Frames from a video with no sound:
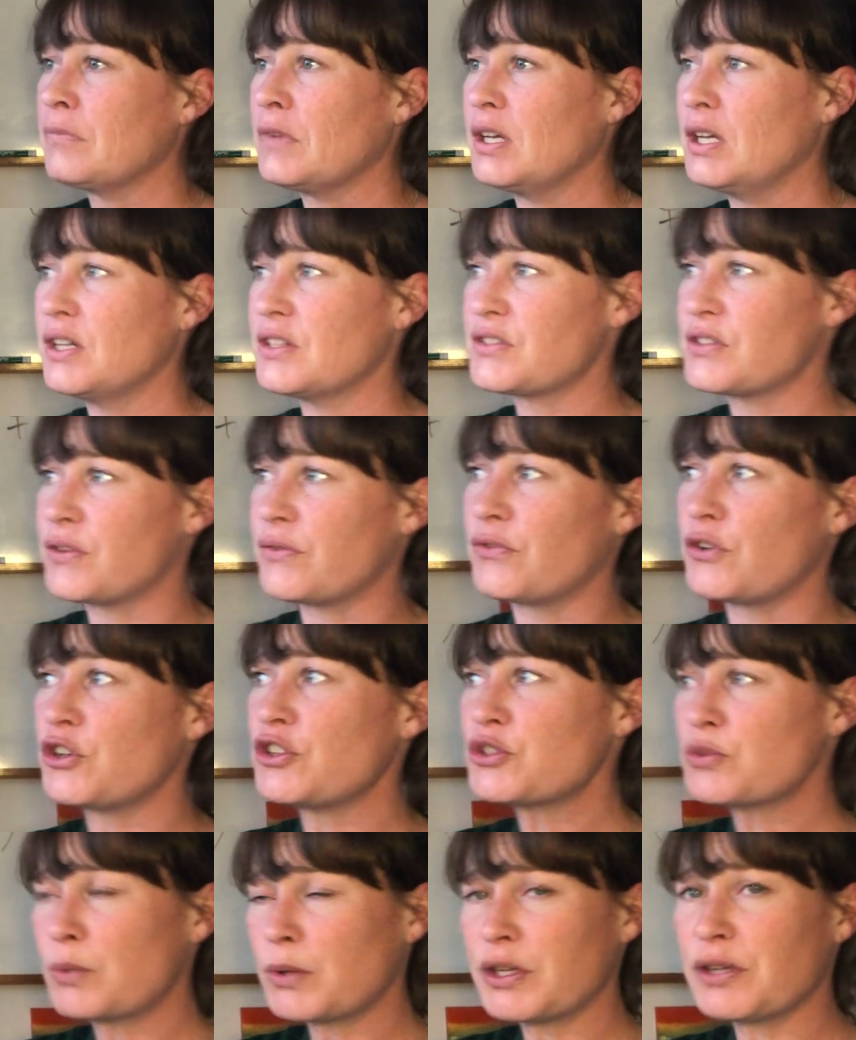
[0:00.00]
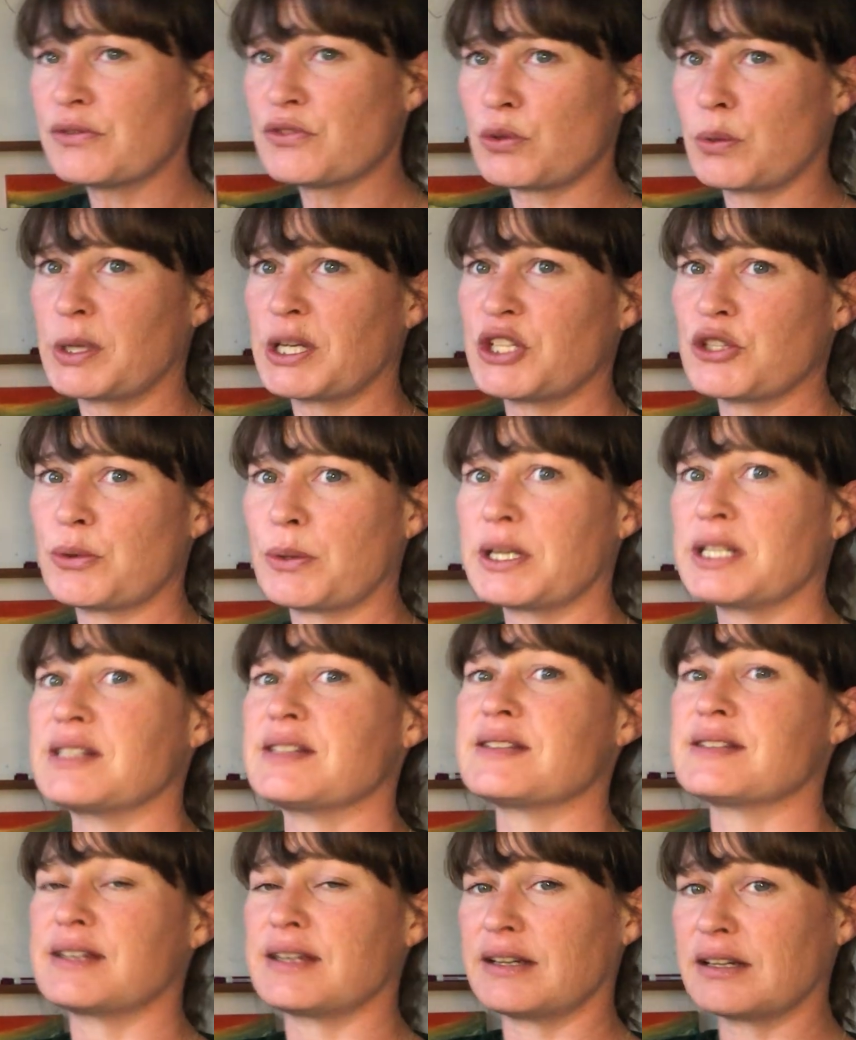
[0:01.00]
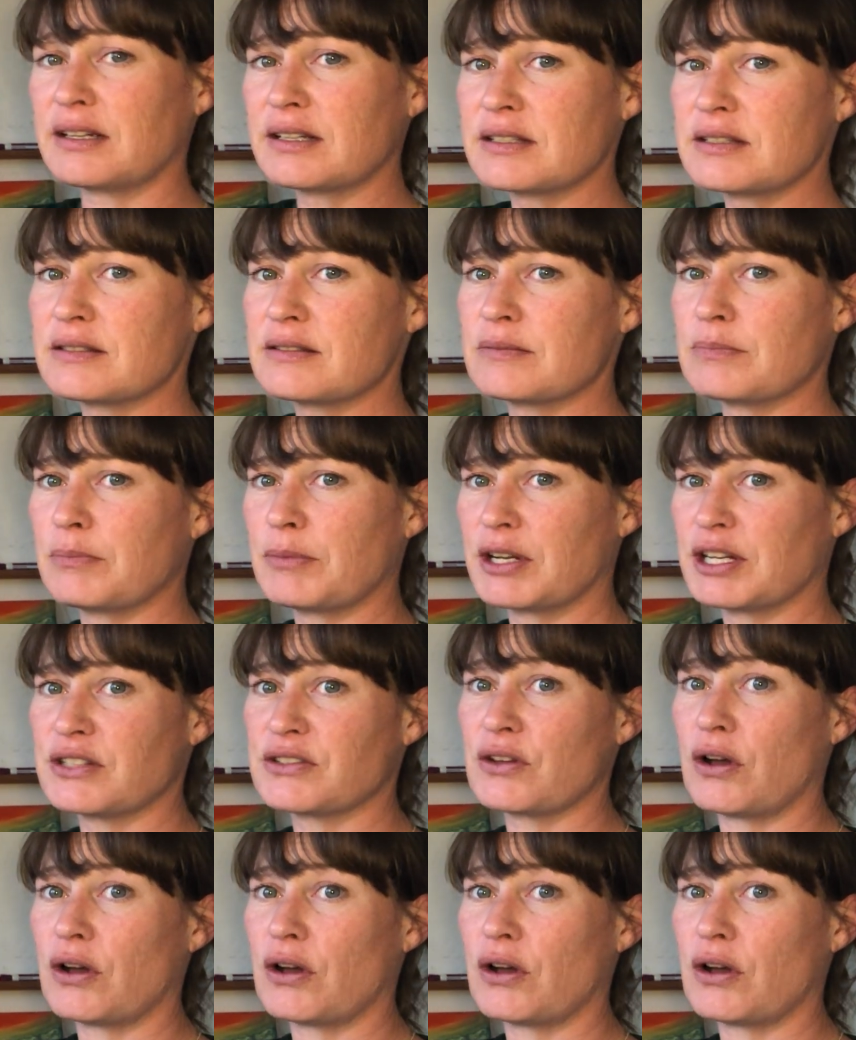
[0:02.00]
it's the first one of 2026, but it's